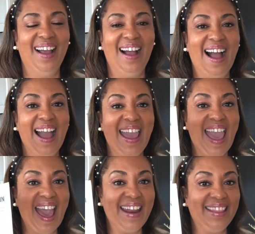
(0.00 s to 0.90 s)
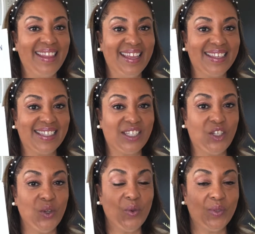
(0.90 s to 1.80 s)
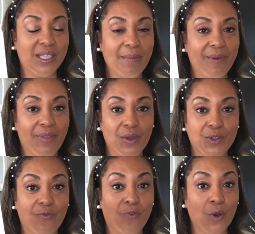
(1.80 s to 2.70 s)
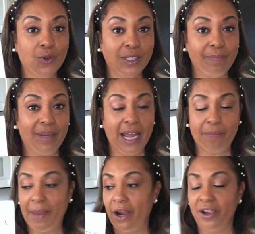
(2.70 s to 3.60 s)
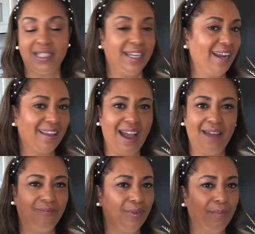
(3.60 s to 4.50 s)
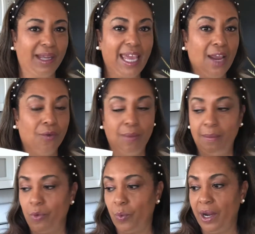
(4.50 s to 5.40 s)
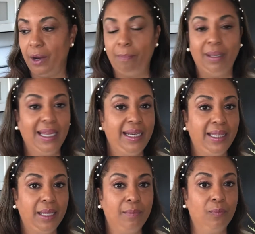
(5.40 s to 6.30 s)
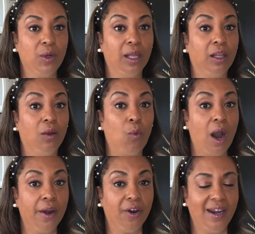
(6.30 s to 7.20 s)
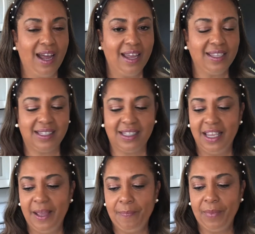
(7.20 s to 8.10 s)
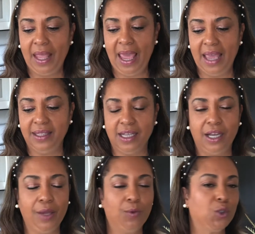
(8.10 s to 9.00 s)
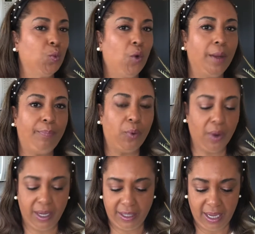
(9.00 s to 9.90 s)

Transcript: I added this to some of those frozen blackberries that I got from, I can't remember where, blended them with a little water and ice. And it was 1 point.